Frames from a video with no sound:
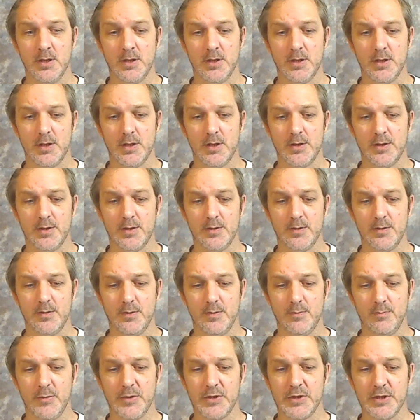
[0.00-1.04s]
it.
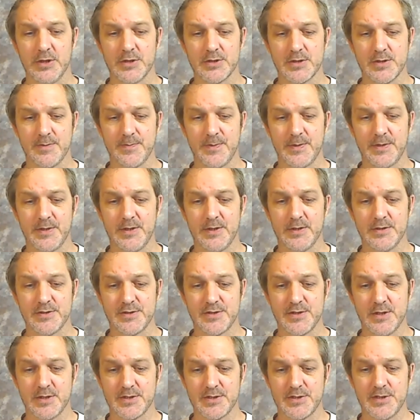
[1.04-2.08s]
Because if
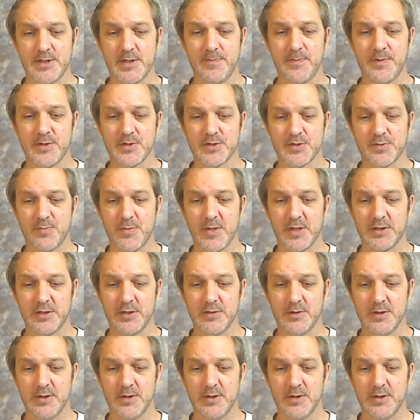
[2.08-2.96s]
it's not safety inspected,